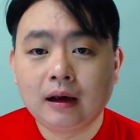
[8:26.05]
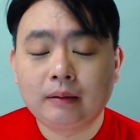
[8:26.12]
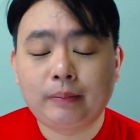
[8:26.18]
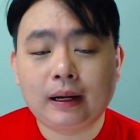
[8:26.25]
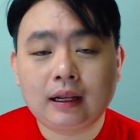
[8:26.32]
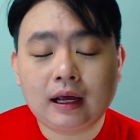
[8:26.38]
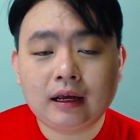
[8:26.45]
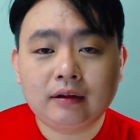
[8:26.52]

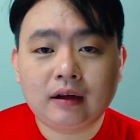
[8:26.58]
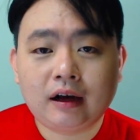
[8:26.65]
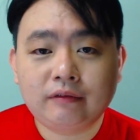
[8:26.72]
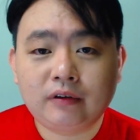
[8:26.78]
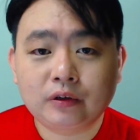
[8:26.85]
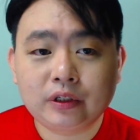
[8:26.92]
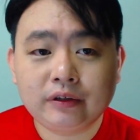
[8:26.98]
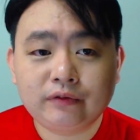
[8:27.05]
But
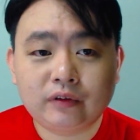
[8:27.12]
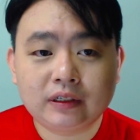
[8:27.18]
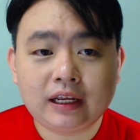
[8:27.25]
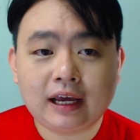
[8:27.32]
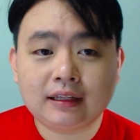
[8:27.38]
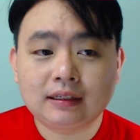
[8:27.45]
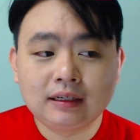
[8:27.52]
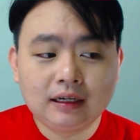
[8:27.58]
unfortunately for
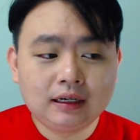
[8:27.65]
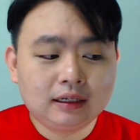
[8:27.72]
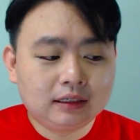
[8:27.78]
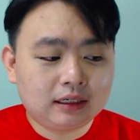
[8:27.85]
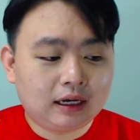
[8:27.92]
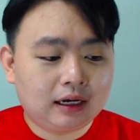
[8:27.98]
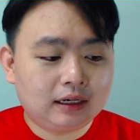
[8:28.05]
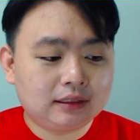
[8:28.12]
that,
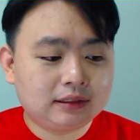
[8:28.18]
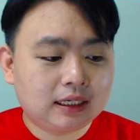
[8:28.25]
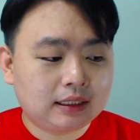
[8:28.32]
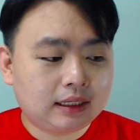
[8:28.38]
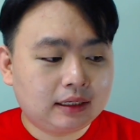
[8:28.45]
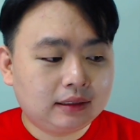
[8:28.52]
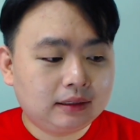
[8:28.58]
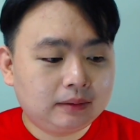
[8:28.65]

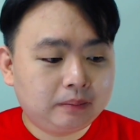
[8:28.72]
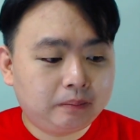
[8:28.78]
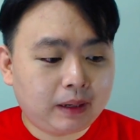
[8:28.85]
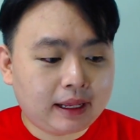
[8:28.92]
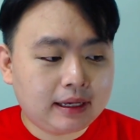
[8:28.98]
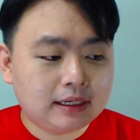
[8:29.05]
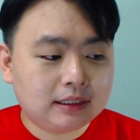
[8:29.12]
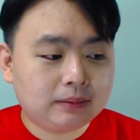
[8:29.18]
certain
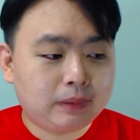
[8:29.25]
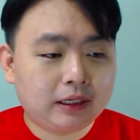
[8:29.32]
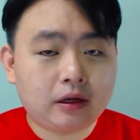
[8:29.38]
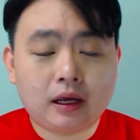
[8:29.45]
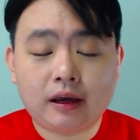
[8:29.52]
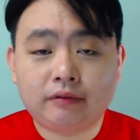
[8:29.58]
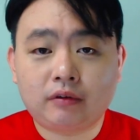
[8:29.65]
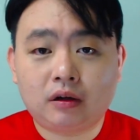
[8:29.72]
players might
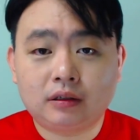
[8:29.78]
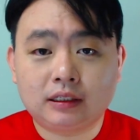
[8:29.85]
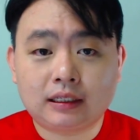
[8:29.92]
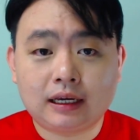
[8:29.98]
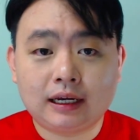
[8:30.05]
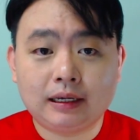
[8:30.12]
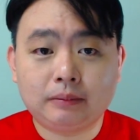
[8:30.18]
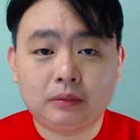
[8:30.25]
not have all the
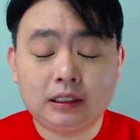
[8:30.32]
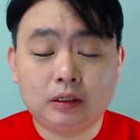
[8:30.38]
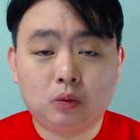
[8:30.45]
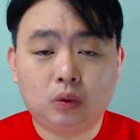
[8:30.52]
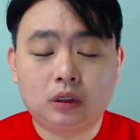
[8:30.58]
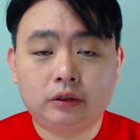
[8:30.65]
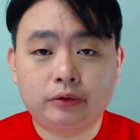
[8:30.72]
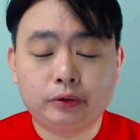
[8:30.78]
time in the
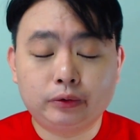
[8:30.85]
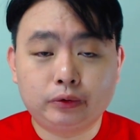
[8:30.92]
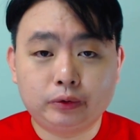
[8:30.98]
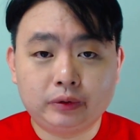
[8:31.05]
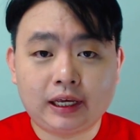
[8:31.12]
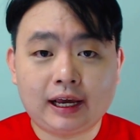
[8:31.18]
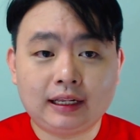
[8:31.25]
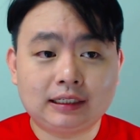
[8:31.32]
world to do
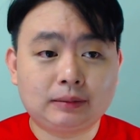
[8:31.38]
that,